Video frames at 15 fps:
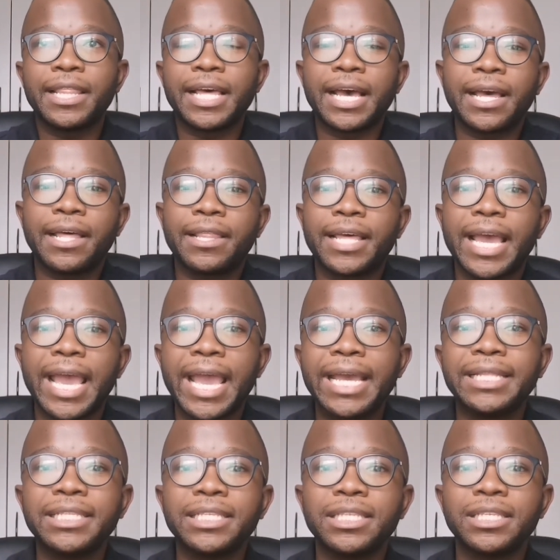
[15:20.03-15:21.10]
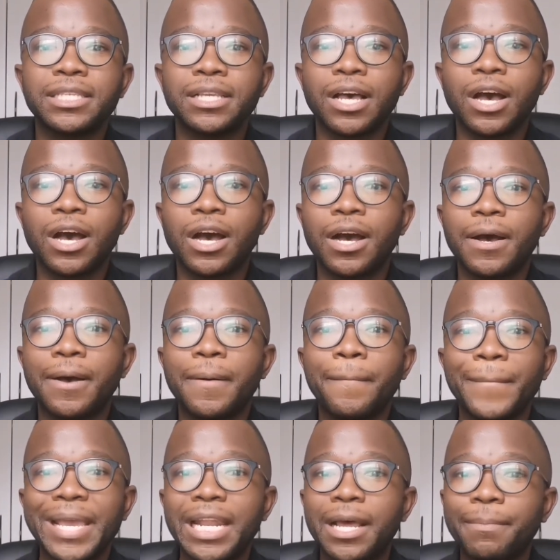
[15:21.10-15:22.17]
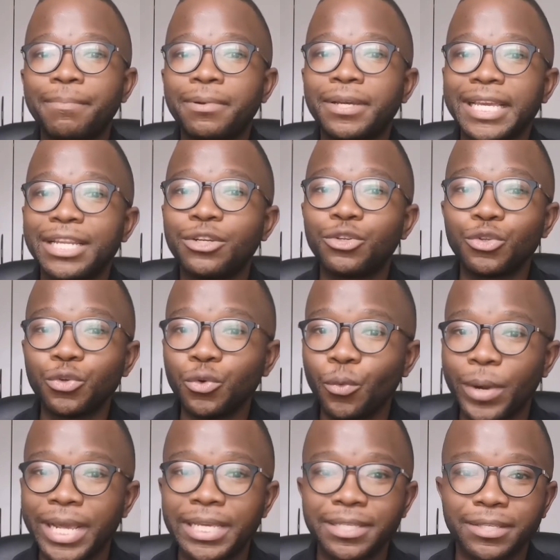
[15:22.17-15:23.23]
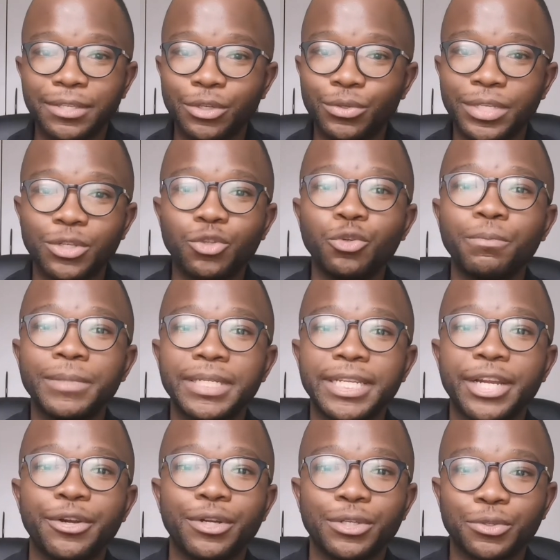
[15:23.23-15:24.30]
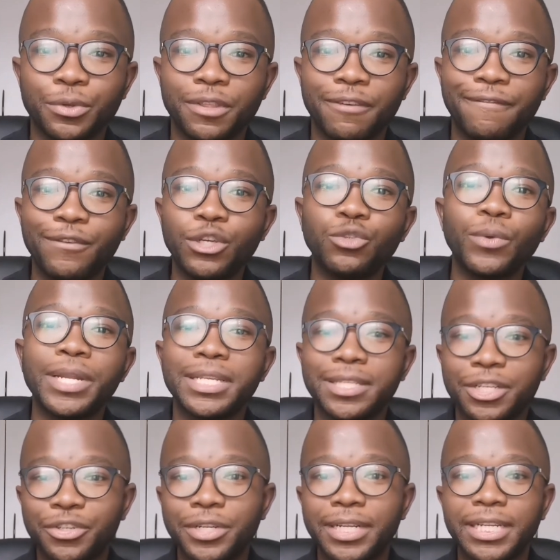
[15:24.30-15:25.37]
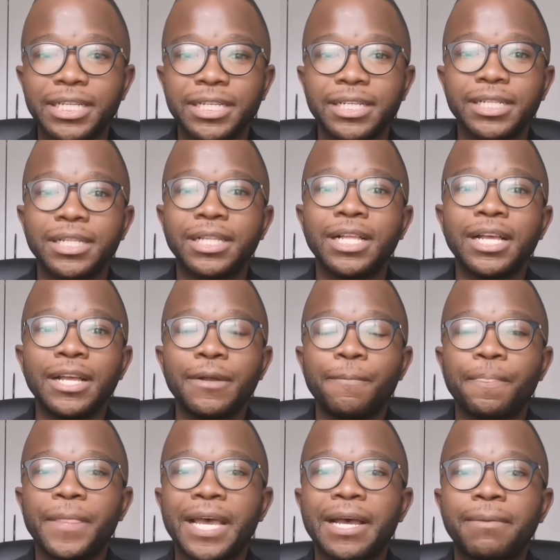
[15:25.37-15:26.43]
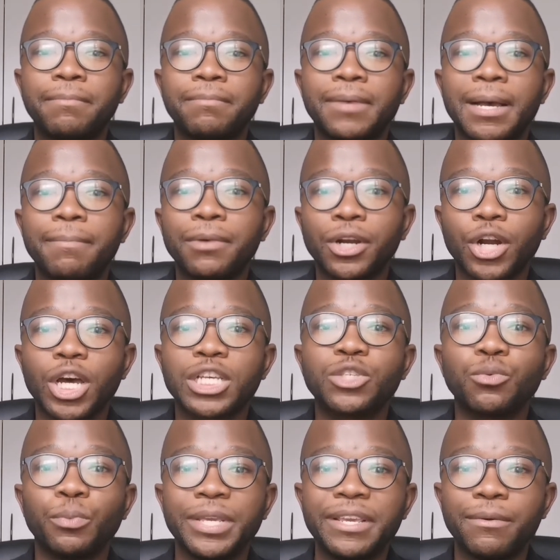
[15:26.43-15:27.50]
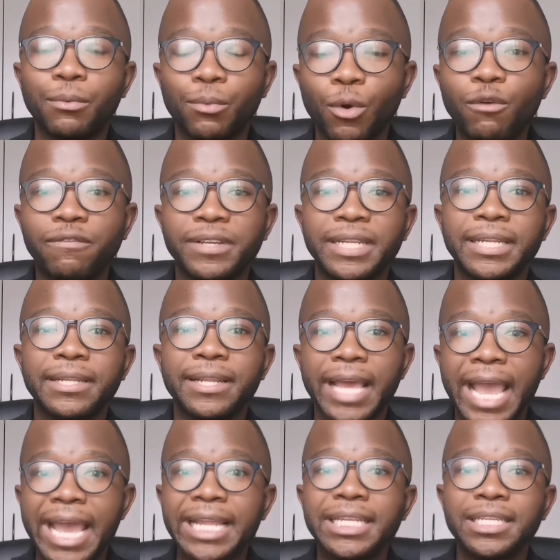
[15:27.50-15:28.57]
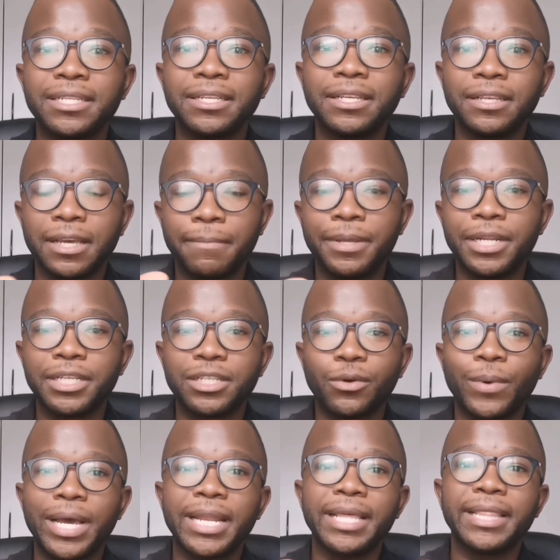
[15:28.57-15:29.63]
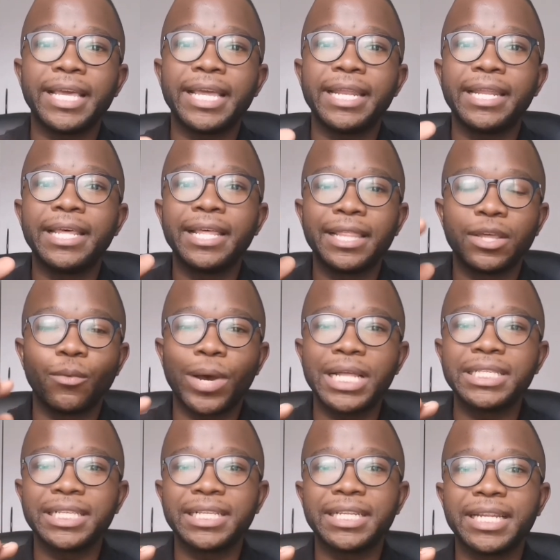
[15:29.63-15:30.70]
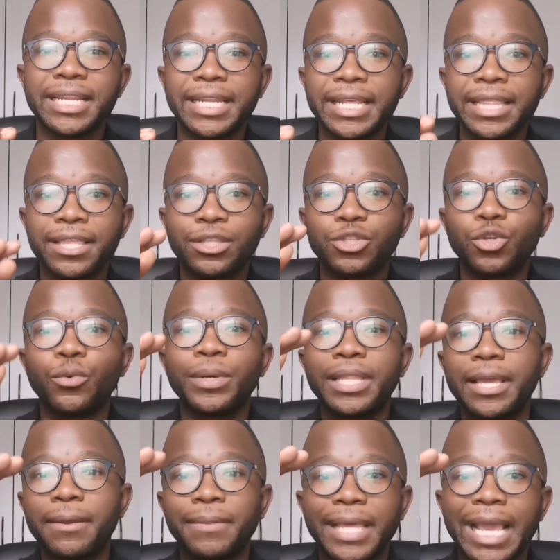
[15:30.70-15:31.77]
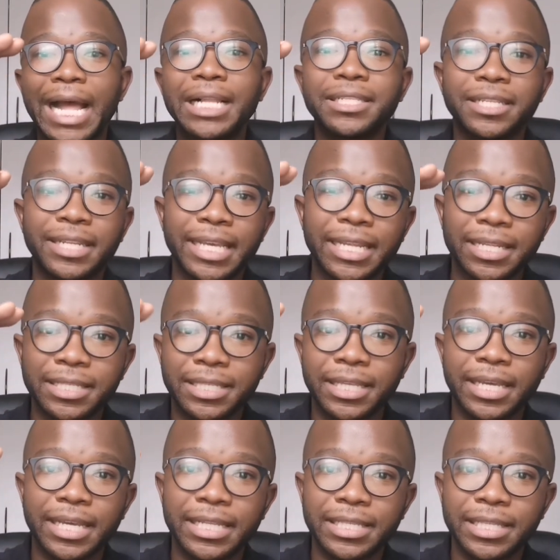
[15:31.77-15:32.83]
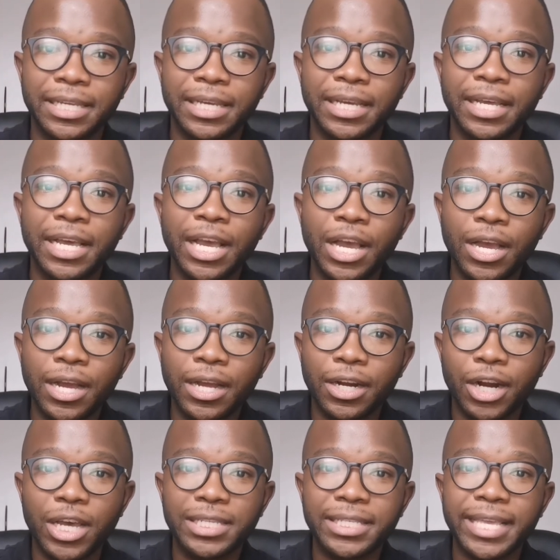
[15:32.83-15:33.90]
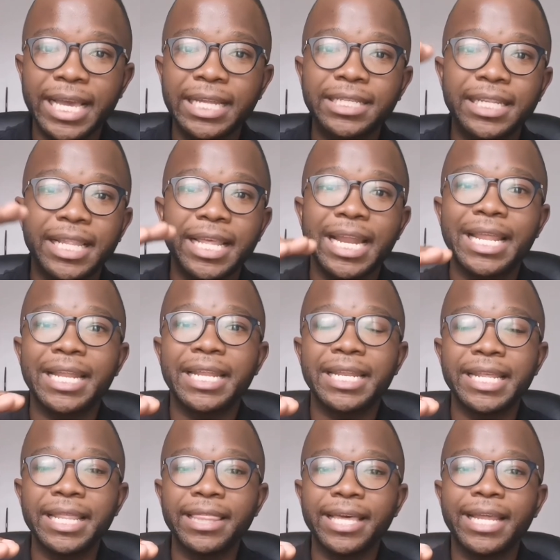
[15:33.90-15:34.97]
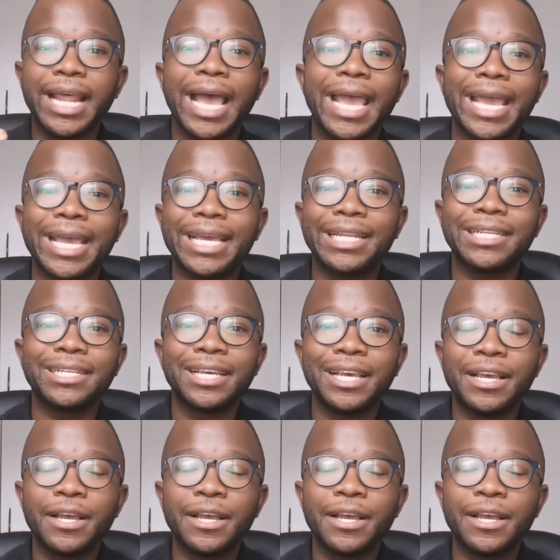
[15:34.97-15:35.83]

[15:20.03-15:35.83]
the hats are made up in two ways, using two materials. So the first one is a traditional grass woven hat, a miniature one, and then the ones underneath it, so they alternate. It's the grass hat, and then underneath that I had